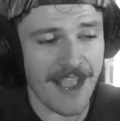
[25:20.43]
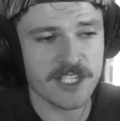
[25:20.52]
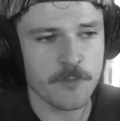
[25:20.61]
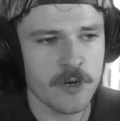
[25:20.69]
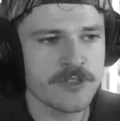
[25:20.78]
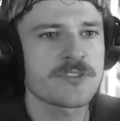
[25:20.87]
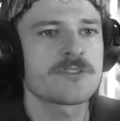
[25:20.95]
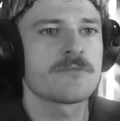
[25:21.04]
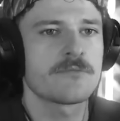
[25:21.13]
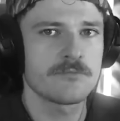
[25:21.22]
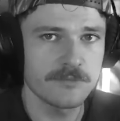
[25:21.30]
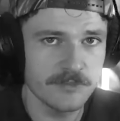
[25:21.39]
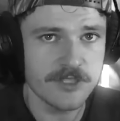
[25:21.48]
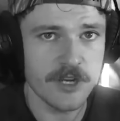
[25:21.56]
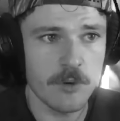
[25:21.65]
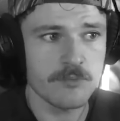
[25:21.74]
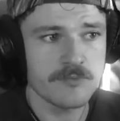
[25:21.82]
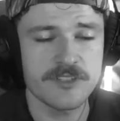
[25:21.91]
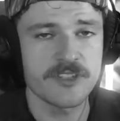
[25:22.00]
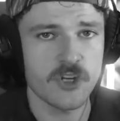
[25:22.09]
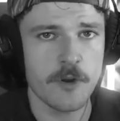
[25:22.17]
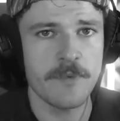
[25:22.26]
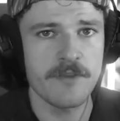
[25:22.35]
experts you know,
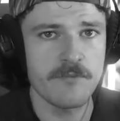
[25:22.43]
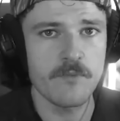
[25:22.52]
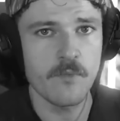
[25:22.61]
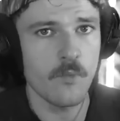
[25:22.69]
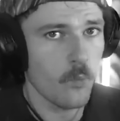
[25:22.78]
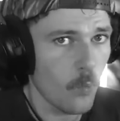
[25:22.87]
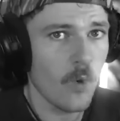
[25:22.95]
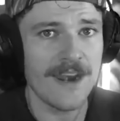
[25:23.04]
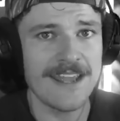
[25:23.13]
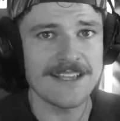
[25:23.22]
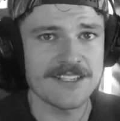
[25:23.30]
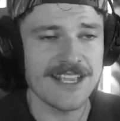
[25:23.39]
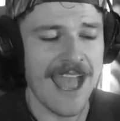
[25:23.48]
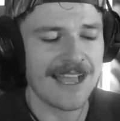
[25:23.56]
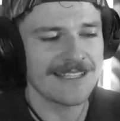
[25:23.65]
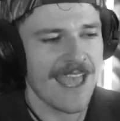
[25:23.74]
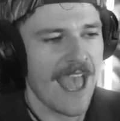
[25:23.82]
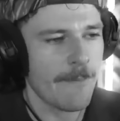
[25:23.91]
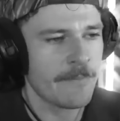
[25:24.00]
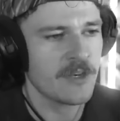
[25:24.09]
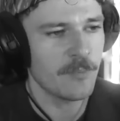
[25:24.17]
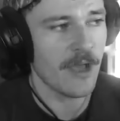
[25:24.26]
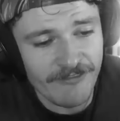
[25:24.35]
determine what exactly
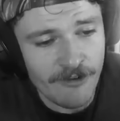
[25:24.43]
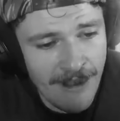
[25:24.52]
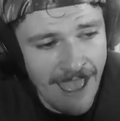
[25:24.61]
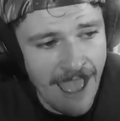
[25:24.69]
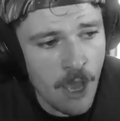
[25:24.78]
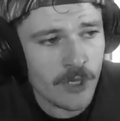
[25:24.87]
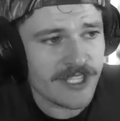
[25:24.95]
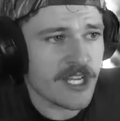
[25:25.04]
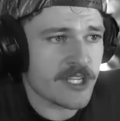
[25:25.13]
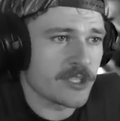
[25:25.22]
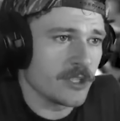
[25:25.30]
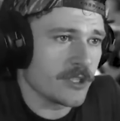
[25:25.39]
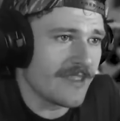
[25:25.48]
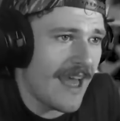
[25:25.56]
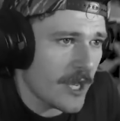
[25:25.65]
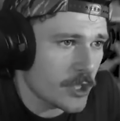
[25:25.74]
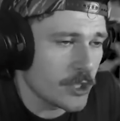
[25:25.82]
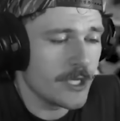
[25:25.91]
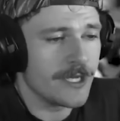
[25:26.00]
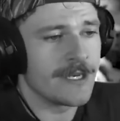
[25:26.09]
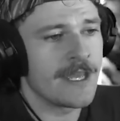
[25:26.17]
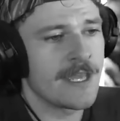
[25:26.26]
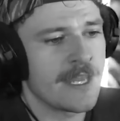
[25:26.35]
happened, but for now, it doesn't look that
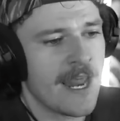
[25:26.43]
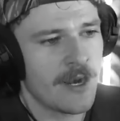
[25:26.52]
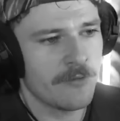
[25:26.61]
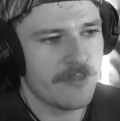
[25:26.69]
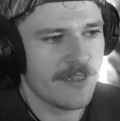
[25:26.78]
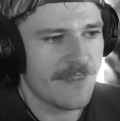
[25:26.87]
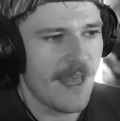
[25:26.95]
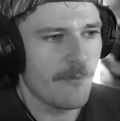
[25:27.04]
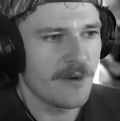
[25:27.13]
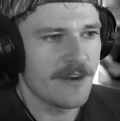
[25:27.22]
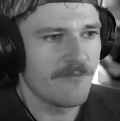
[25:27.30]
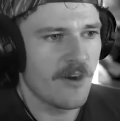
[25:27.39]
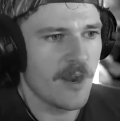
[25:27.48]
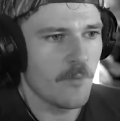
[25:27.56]
good, and I don't think that would end very